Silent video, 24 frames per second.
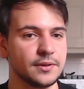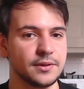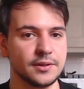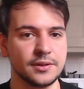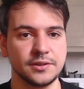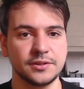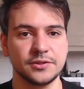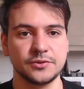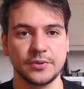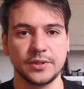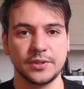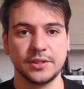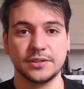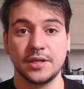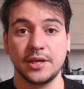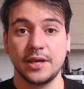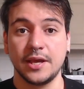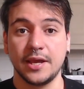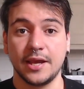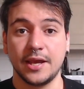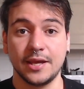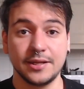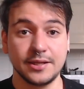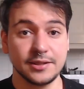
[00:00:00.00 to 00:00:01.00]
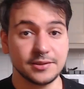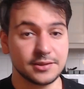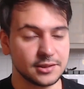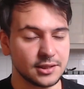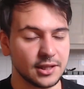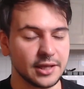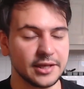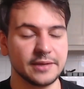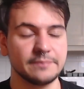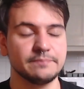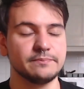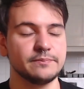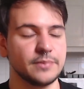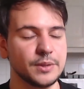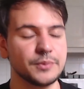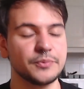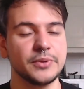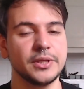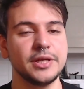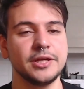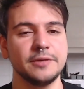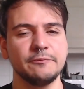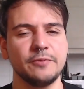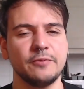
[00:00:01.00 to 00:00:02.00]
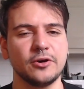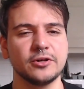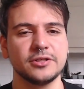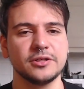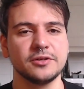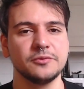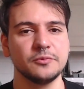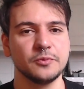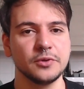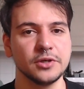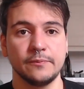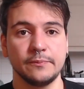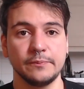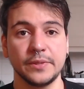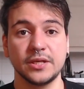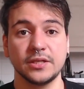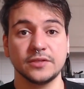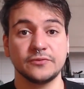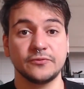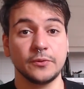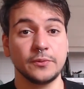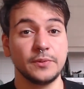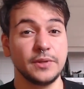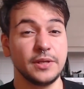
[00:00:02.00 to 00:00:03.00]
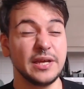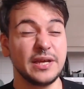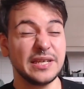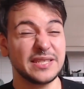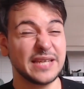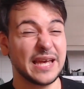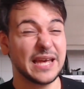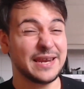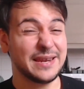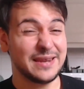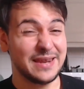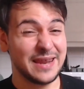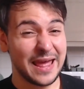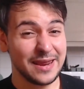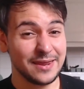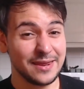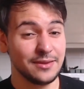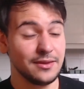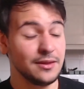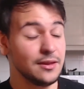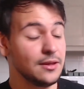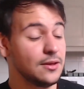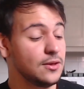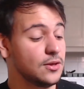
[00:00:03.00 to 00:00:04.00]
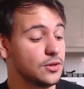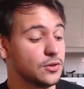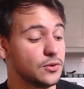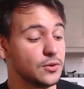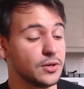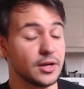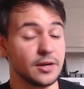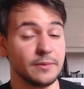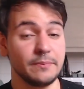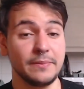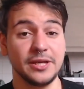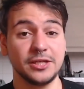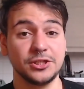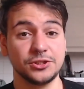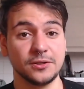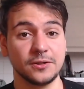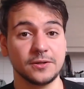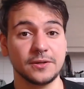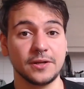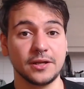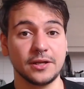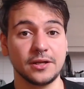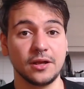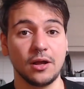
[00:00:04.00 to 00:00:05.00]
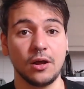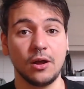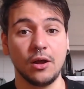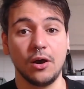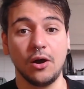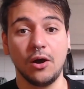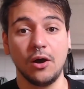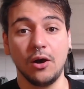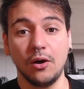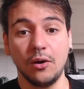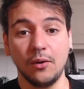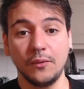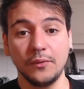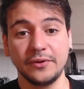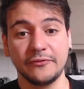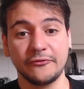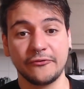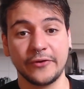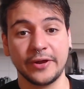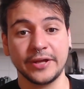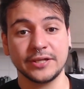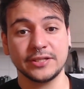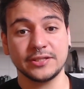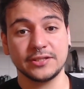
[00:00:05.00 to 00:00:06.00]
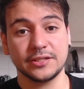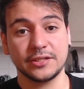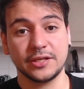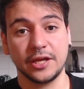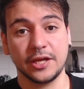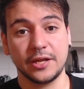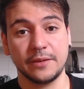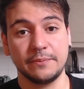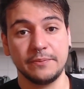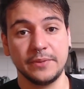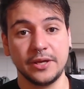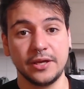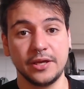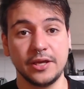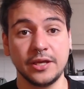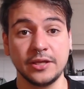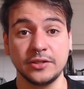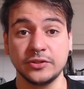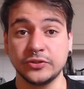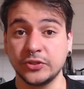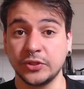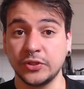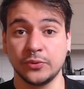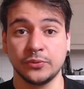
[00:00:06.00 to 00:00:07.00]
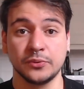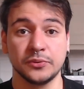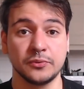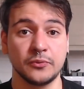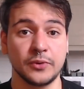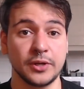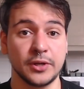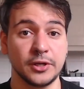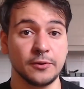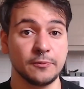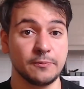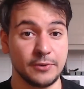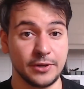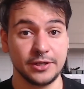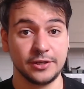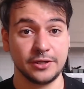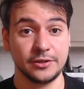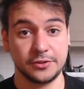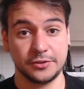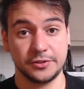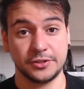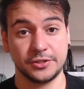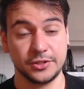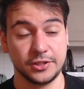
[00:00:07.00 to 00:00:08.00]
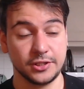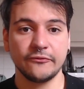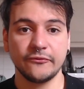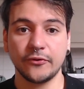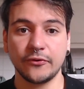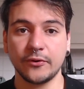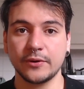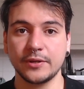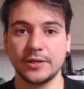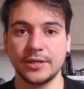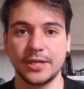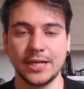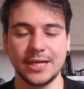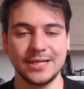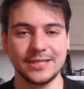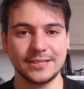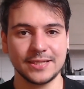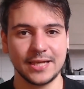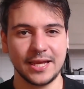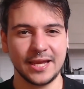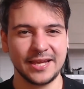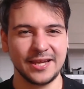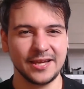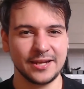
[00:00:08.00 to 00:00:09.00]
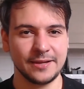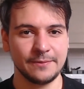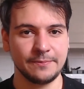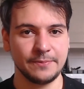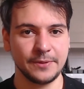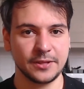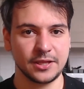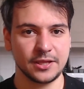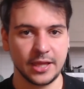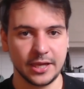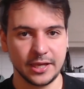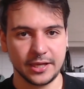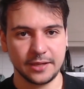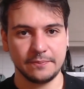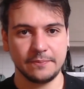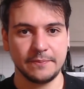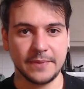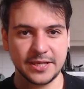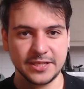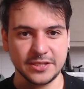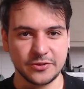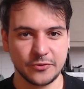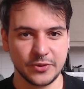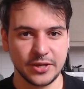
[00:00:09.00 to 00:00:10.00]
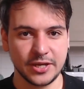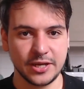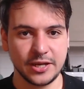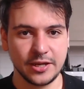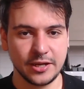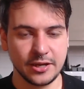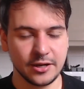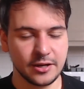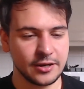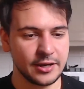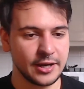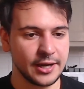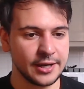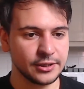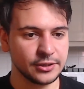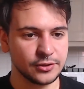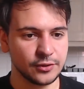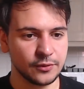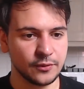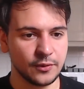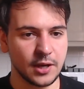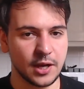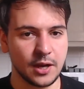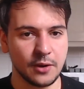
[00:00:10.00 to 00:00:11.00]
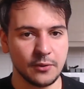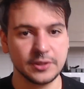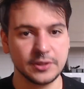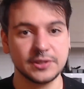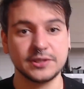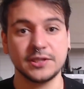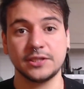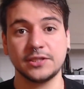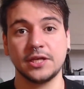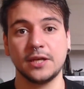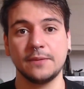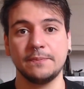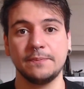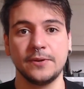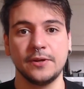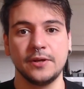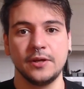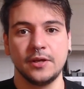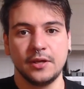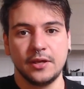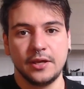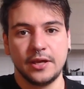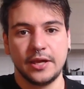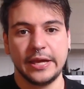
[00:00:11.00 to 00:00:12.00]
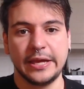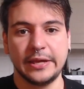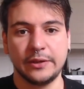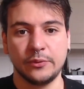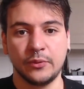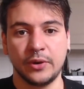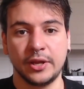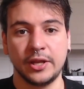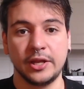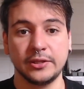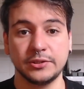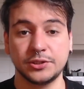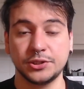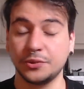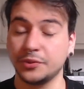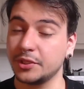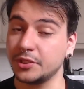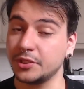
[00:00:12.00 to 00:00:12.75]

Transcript: strings. And this is like a really important one, because from this and then you're gonna make sure that all the frets are gonna be in tune when you play the guitar. For these, I'm gonna put like my screen here and show how I set up while I show the